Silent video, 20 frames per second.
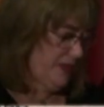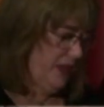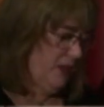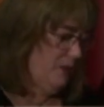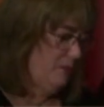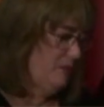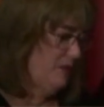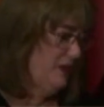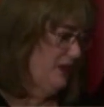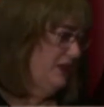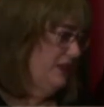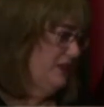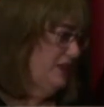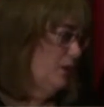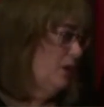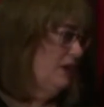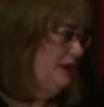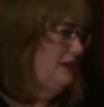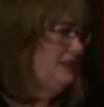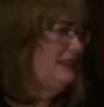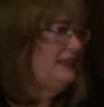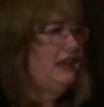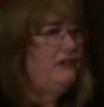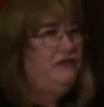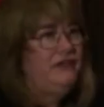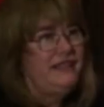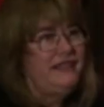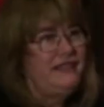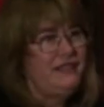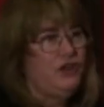Um, there were
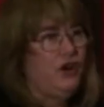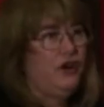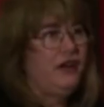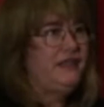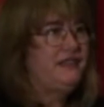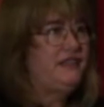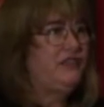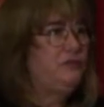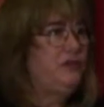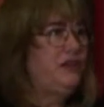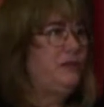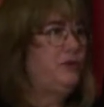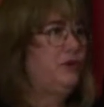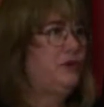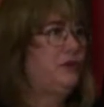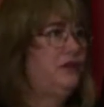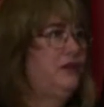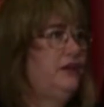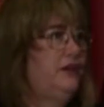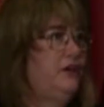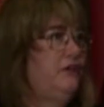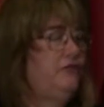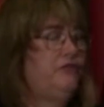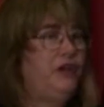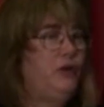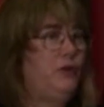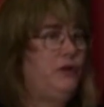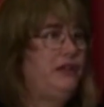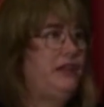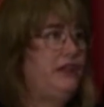lovely stories of people
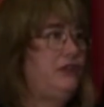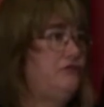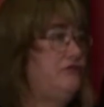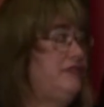frequently